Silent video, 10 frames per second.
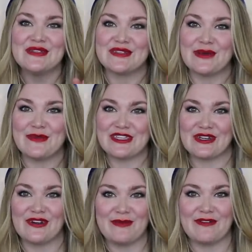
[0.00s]
So be
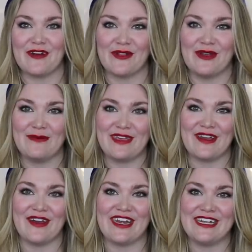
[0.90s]
sure to be following
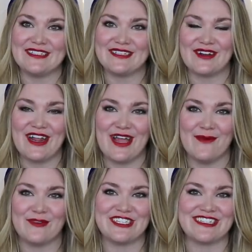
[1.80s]
me on
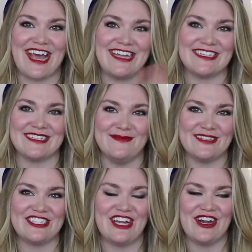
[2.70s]
Instagram, which is at Disney
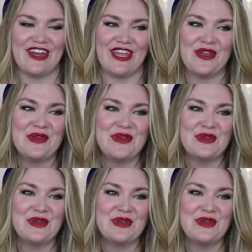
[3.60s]
Miss Cherry.